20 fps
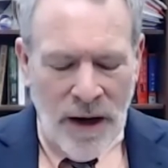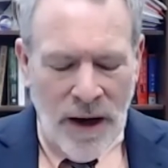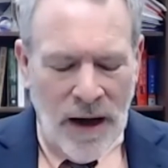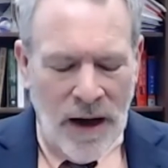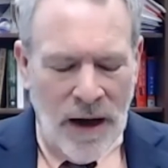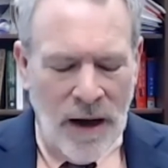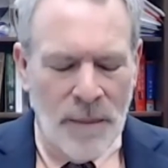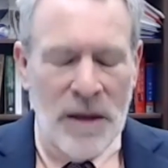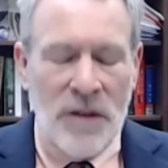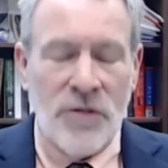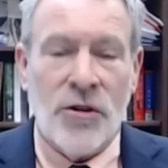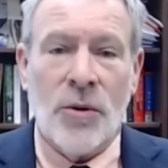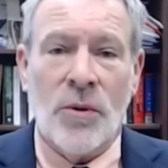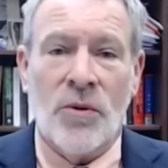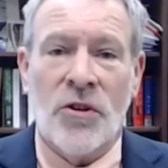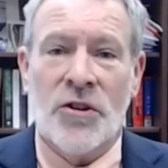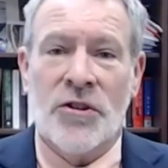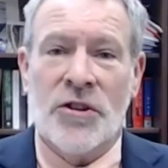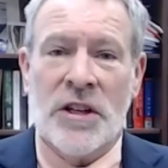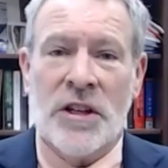and she
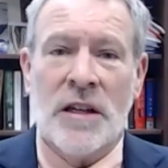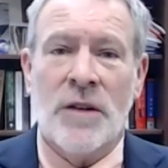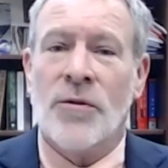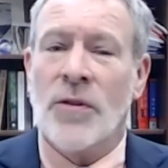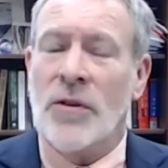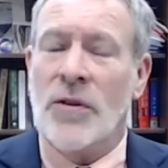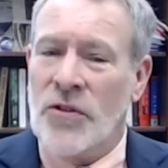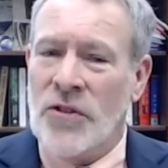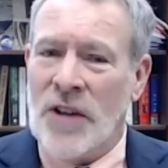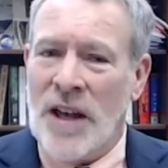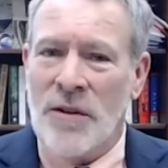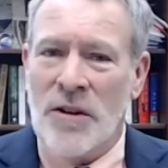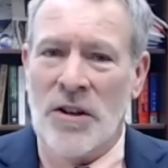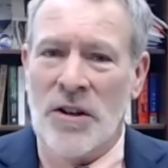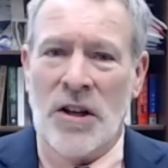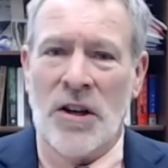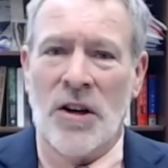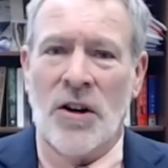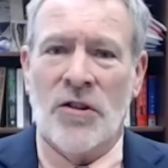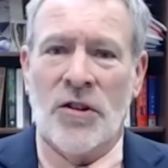was a dean for 7
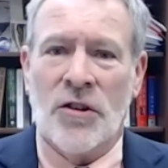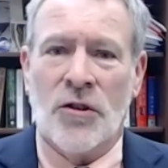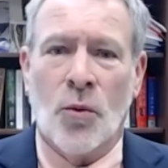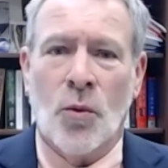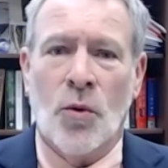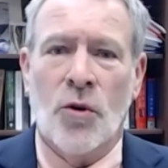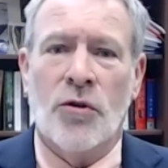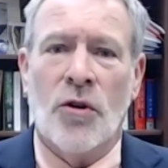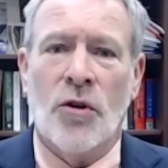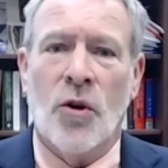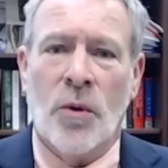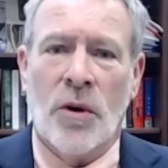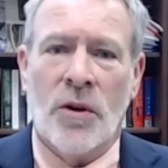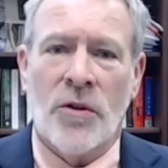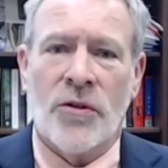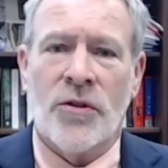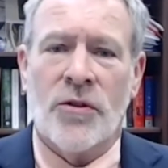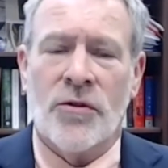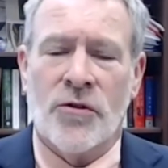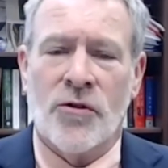years at the Woodrow
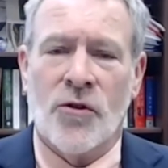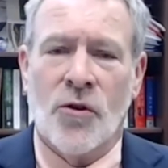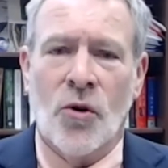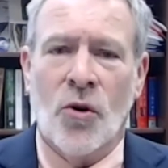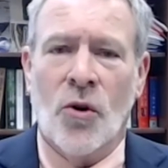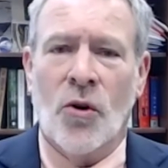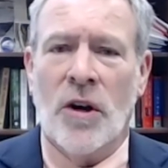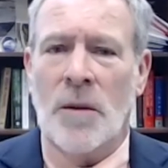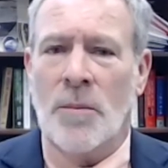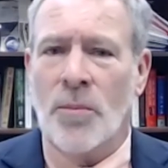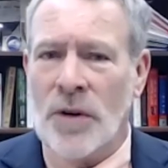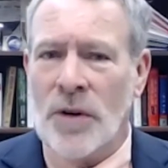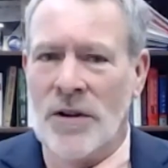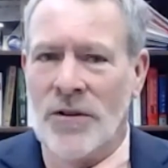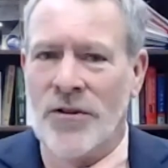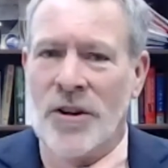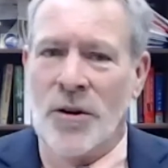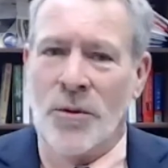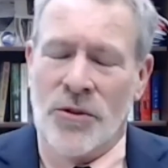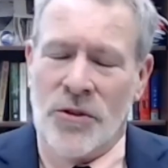Wilson School at
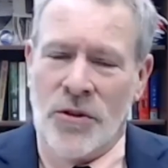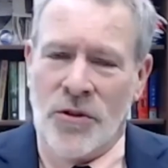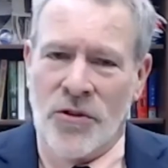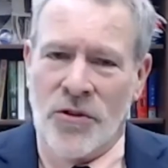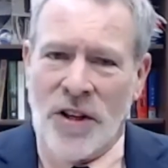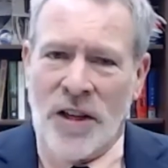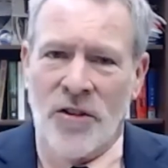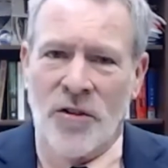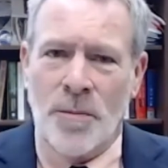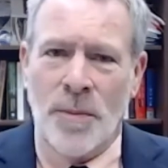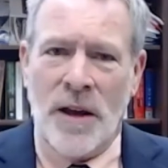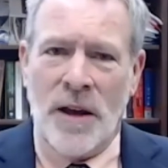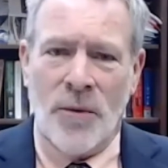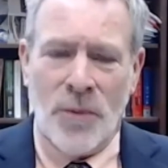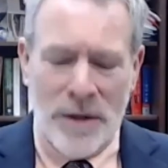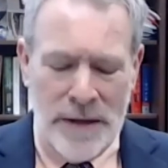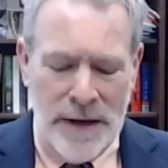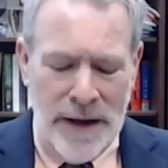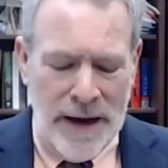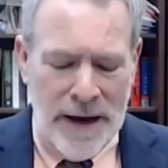Princeton, which has since been
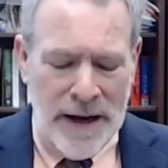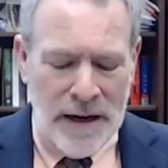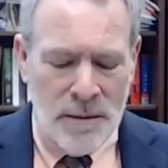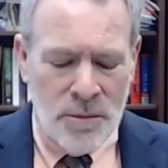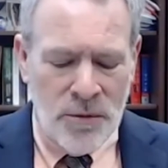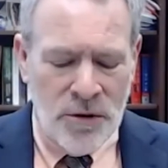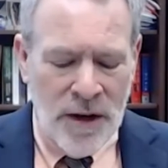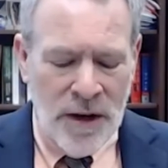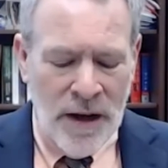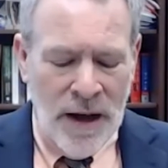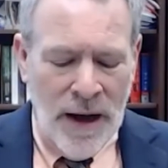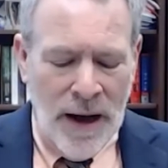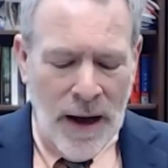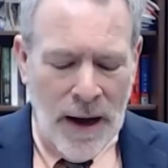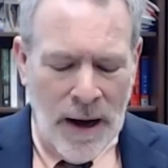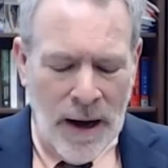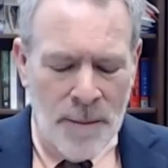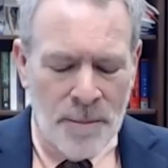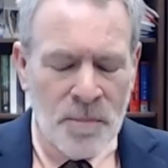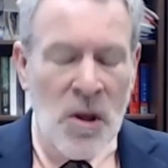renamed.
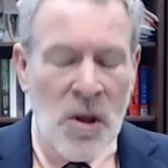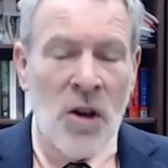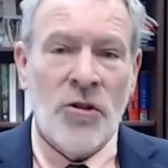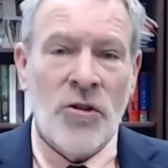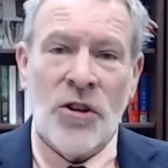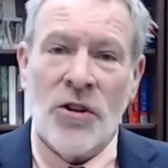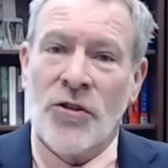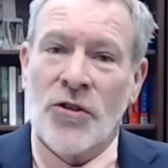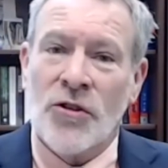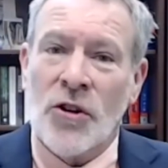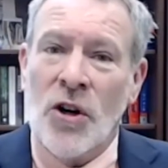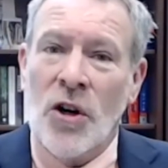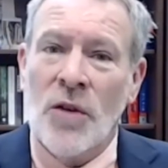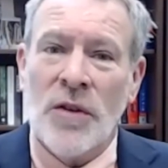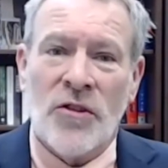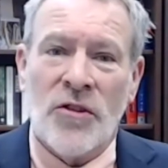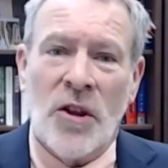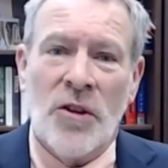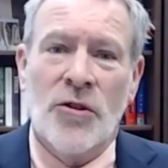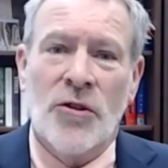She served
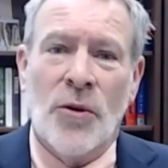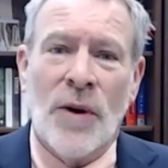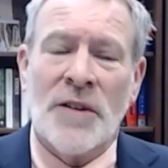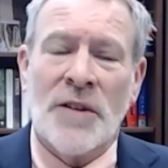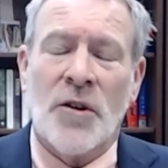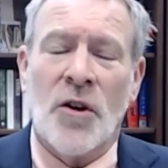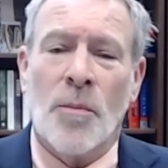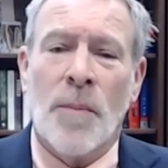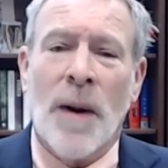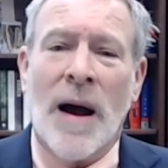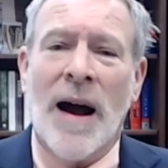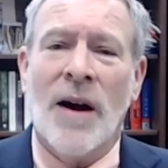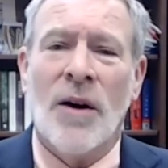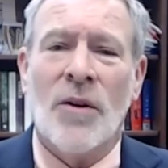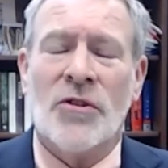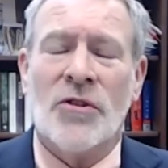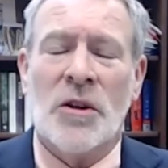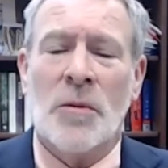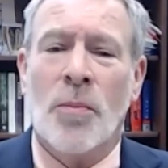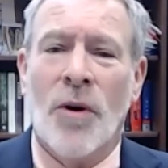as the director of
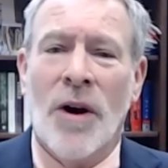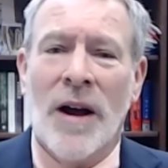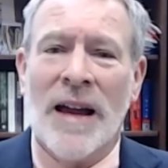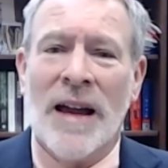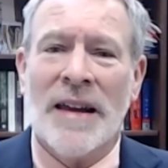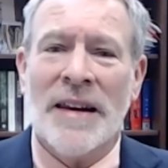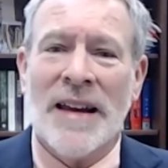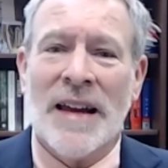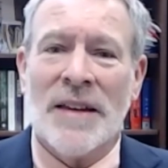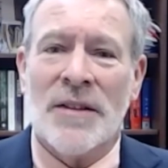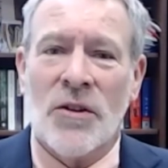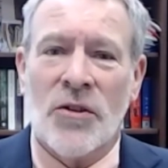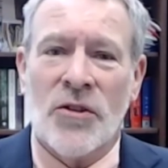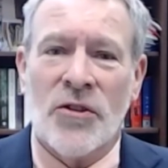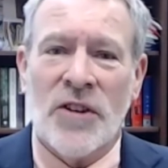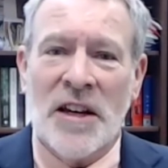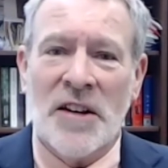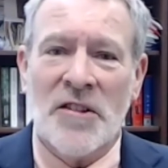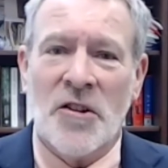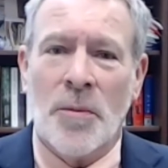policy planning at the
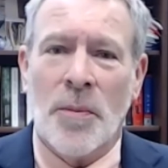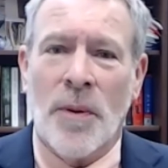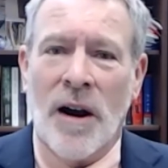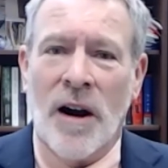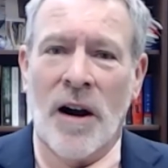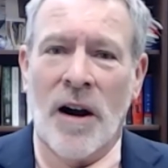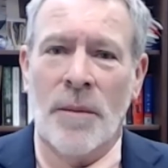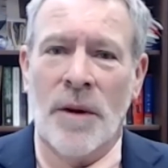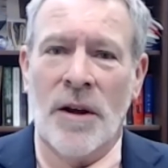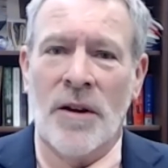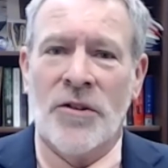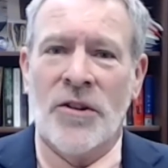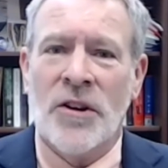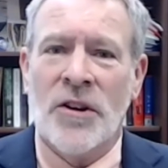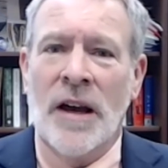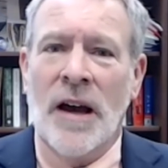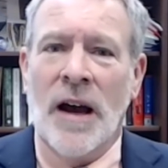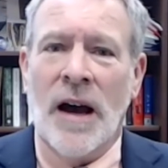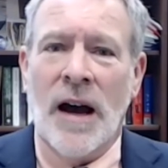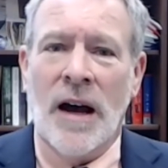State Department
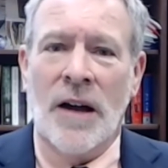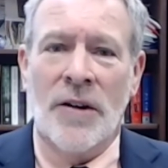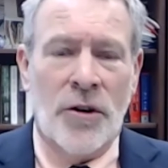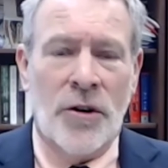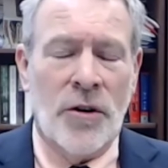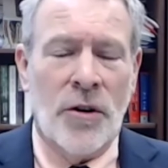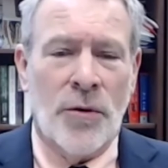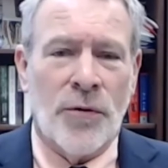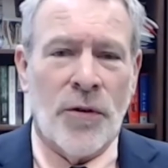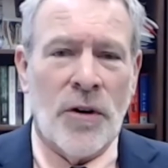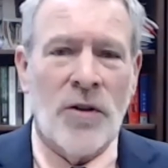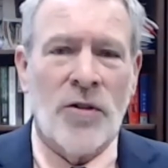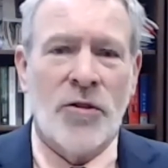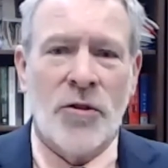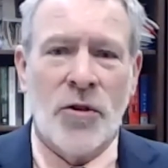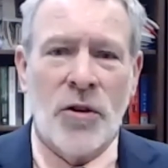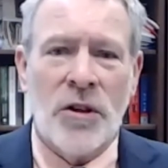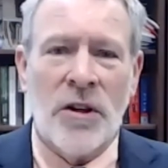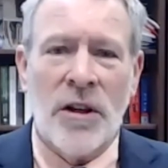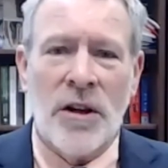during the first
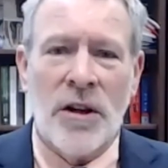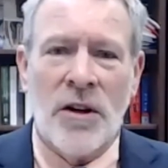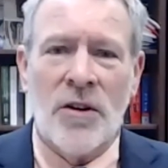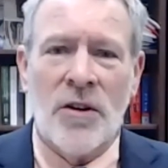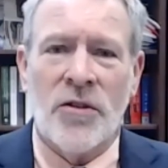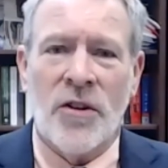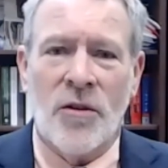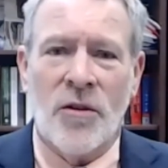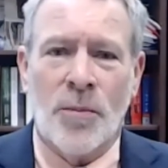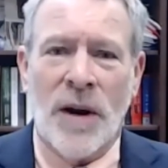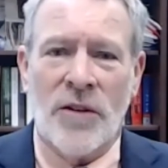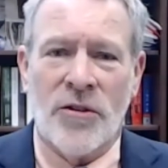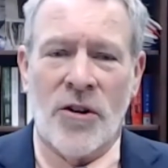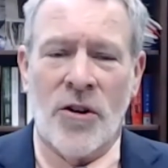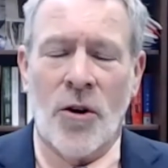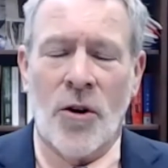2 years of President